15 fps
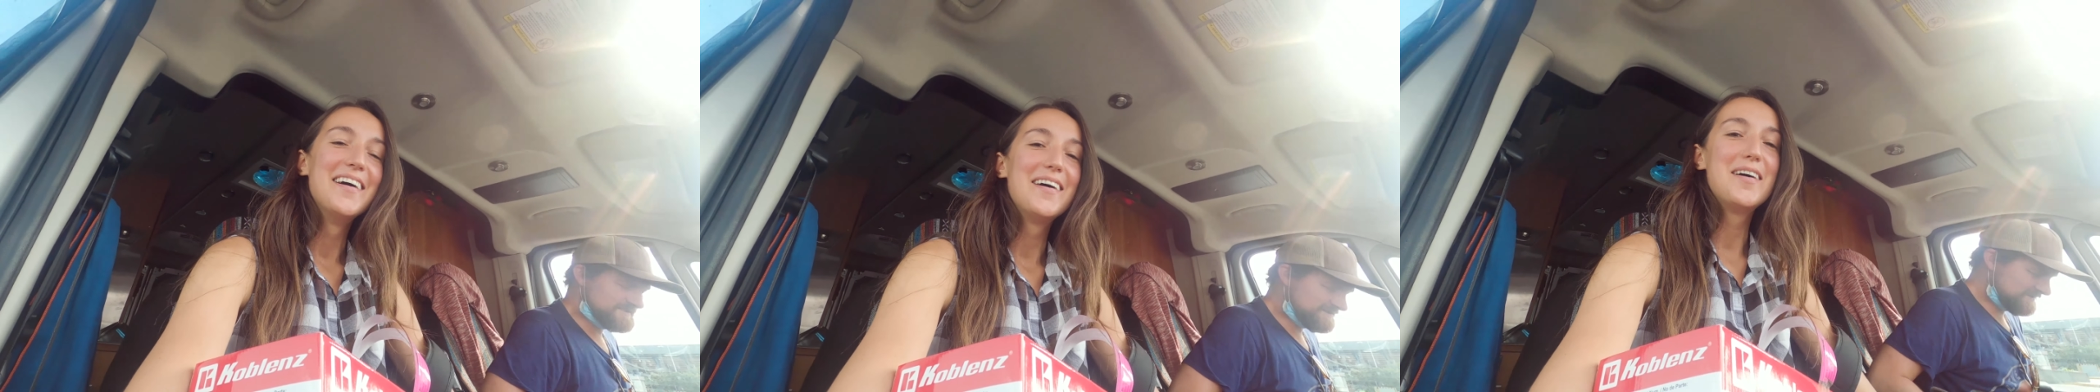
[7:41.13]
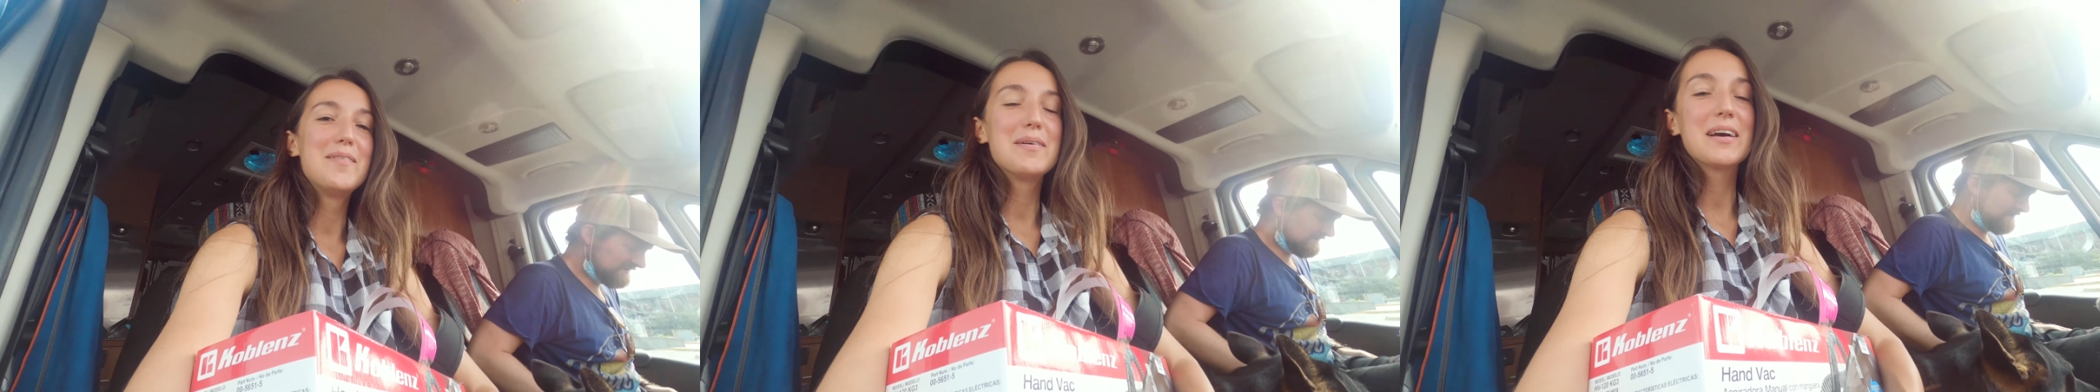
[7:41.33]

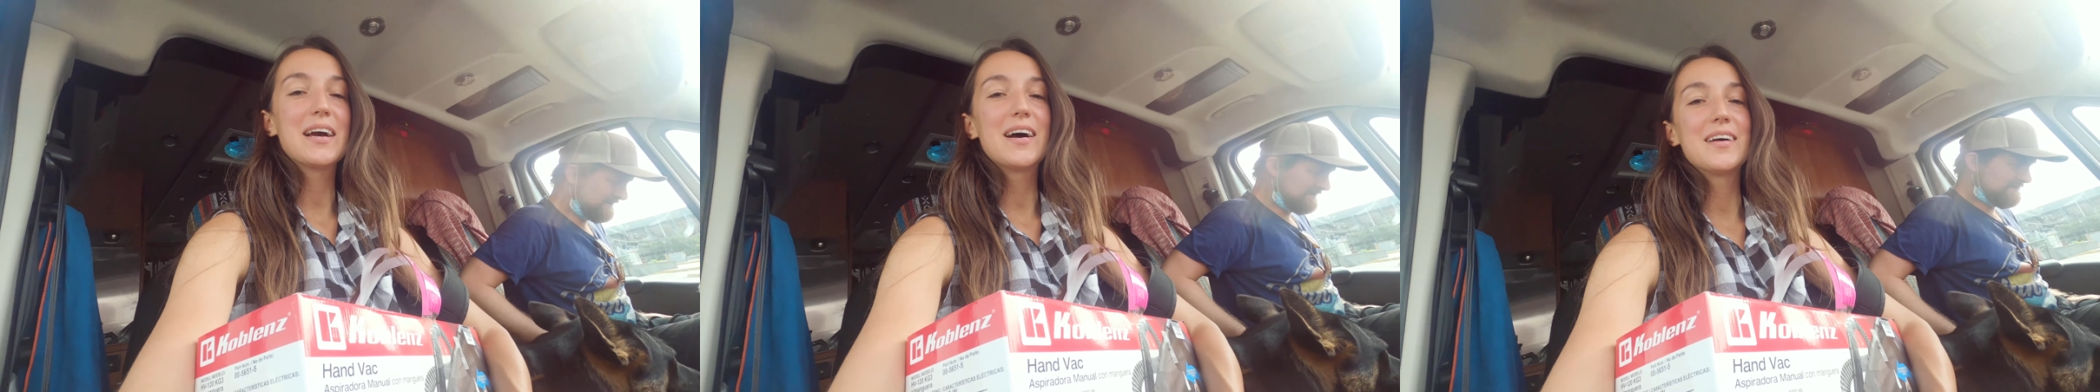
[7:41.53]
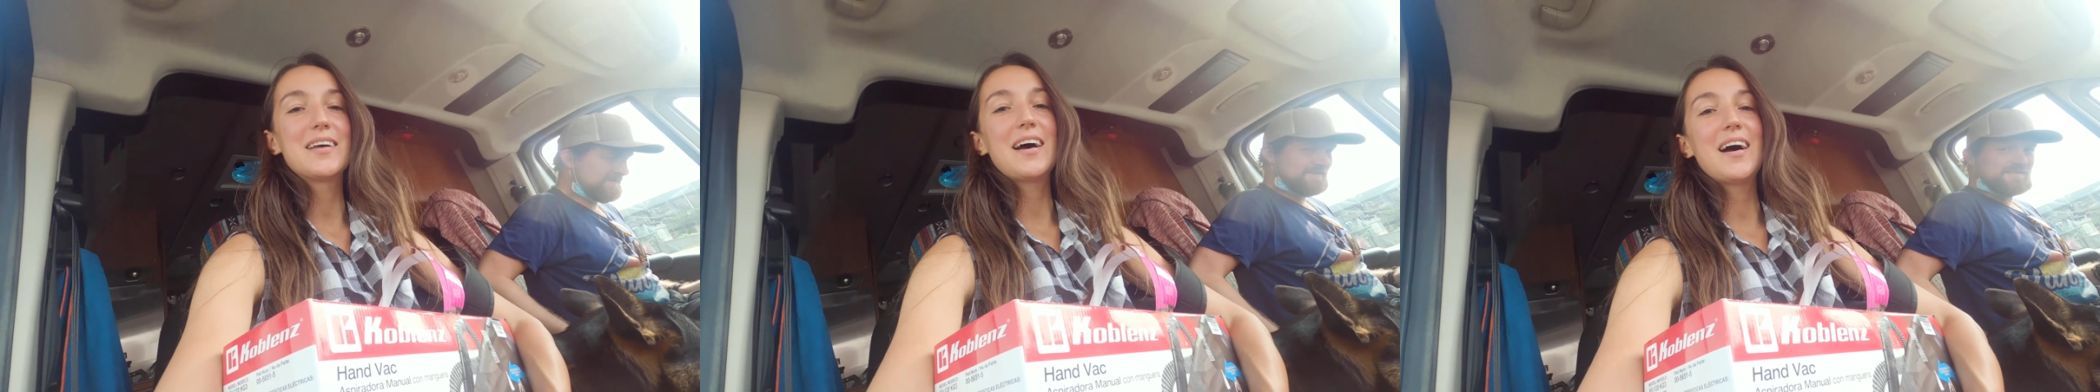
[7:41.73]
my
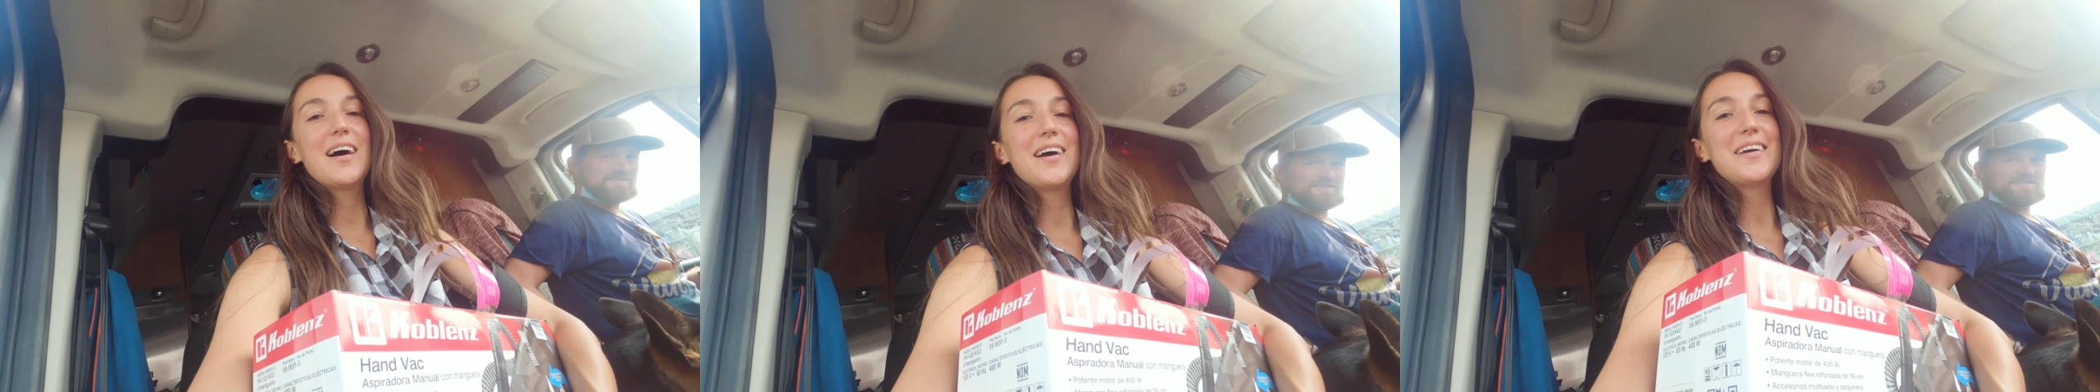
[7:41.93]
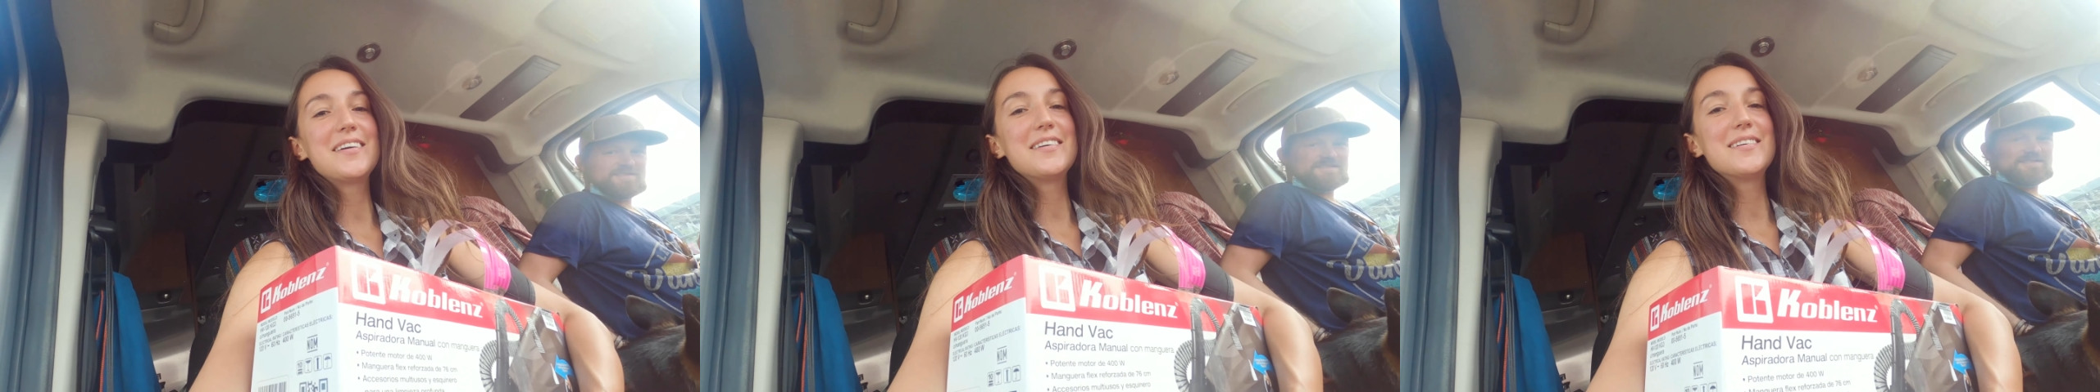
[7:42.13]
god,
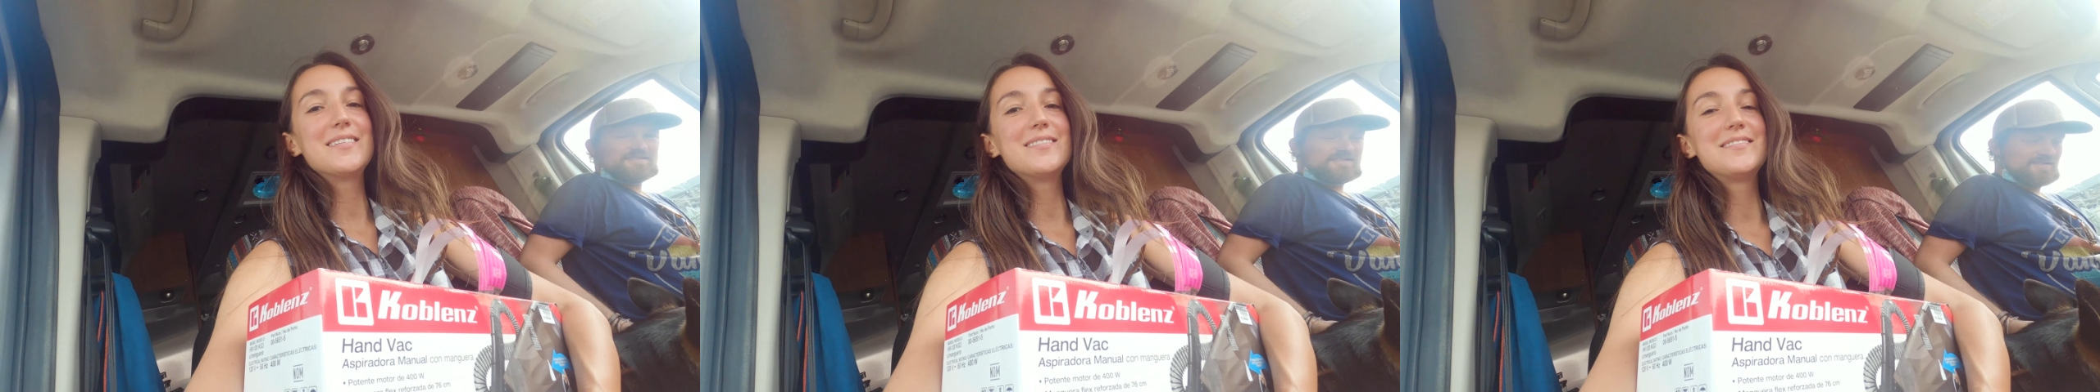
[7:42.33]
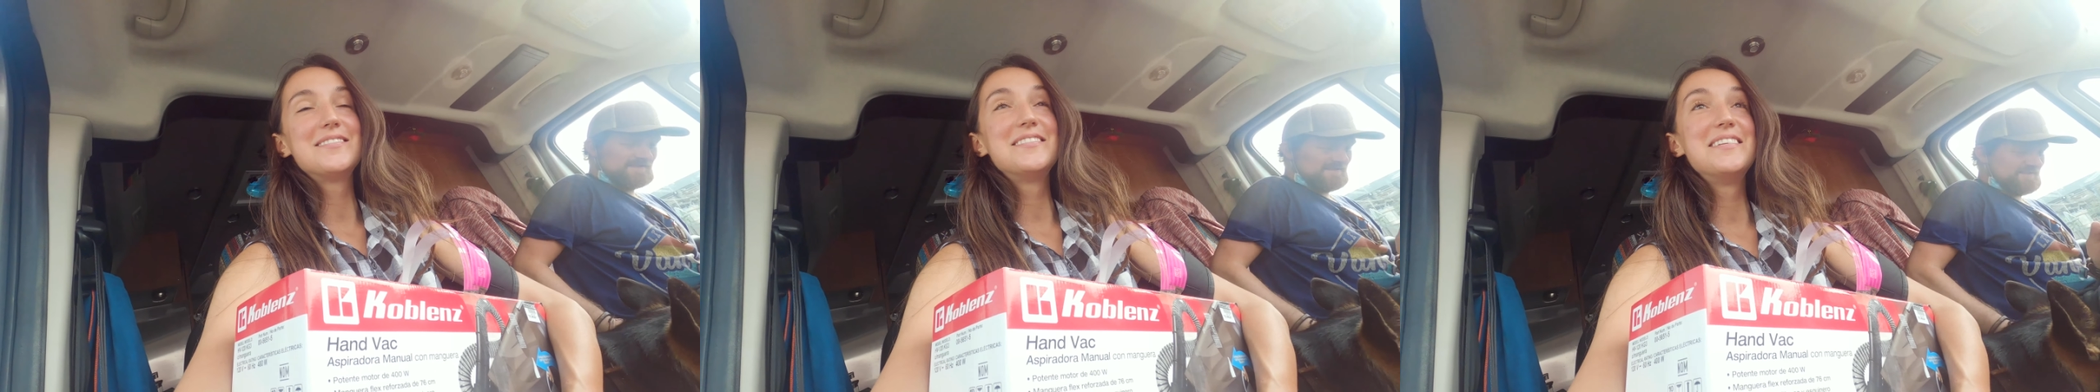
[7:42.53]
I
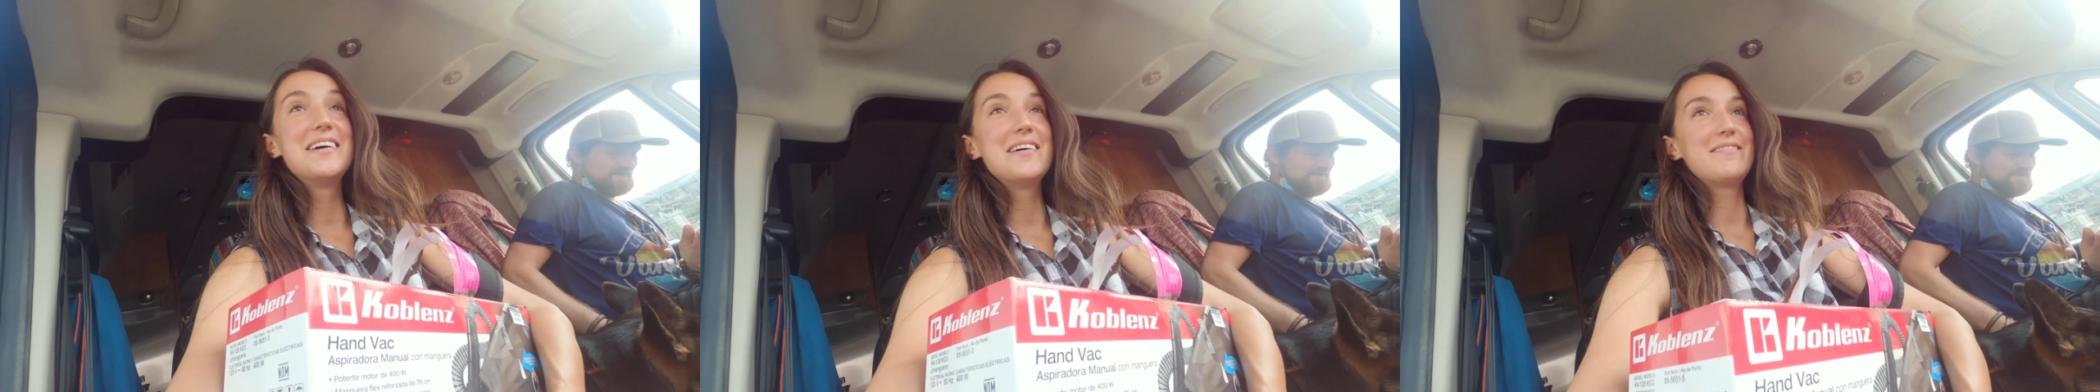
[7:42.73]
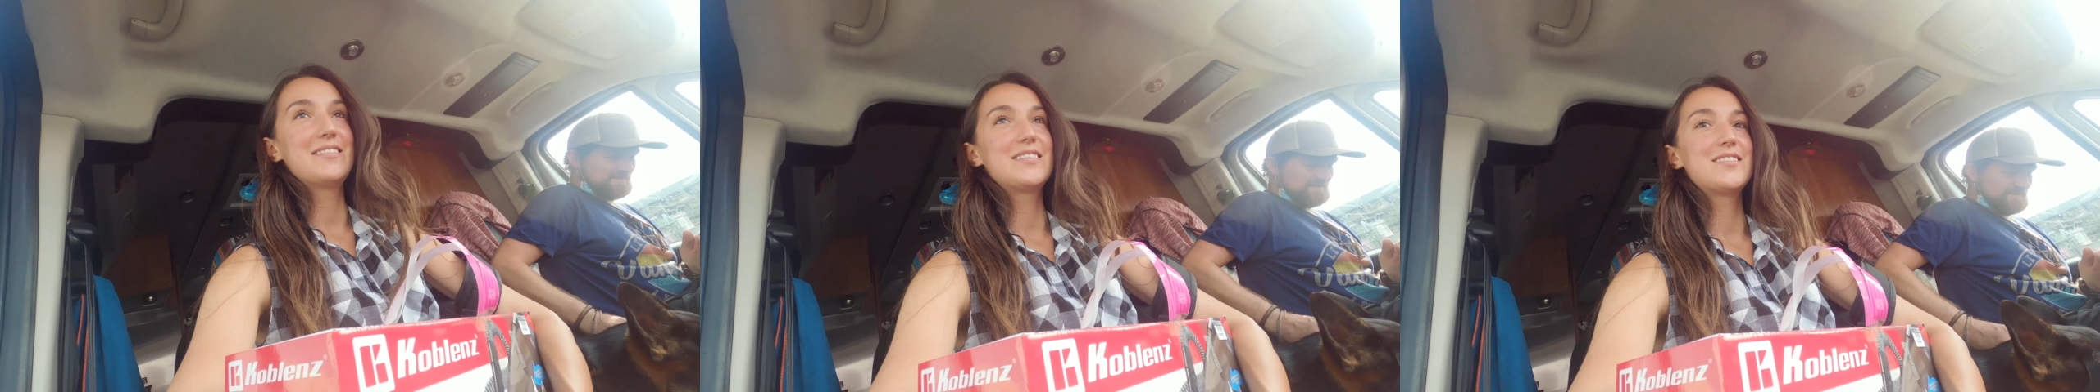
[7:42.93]

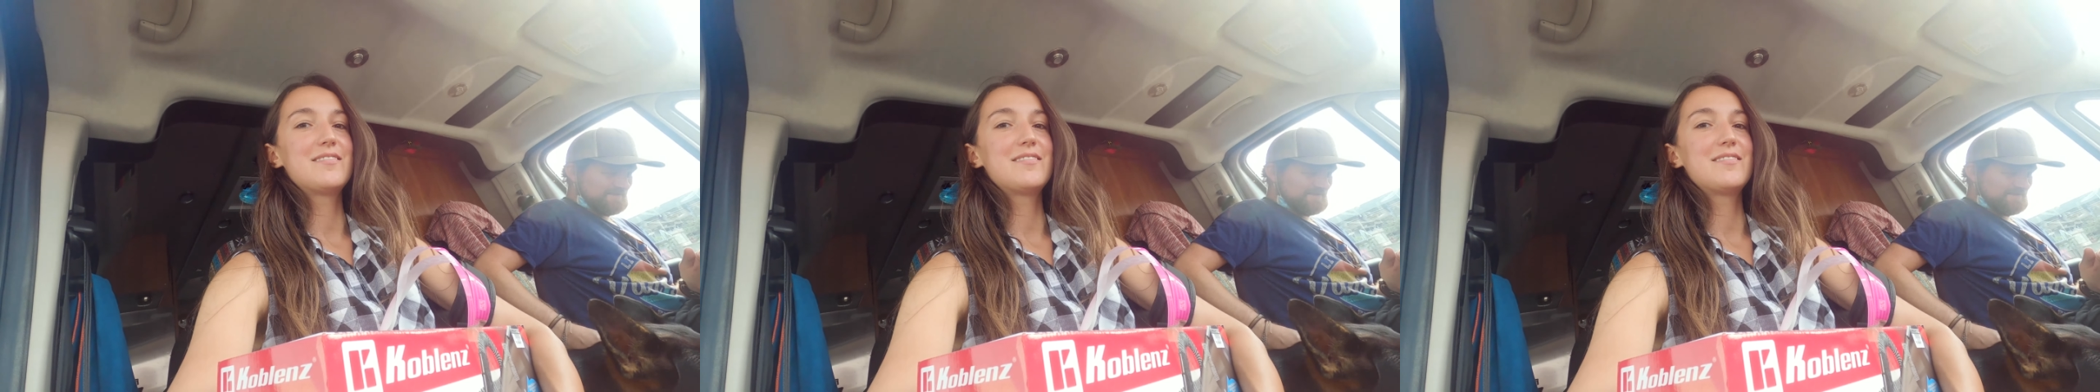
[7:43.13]
never,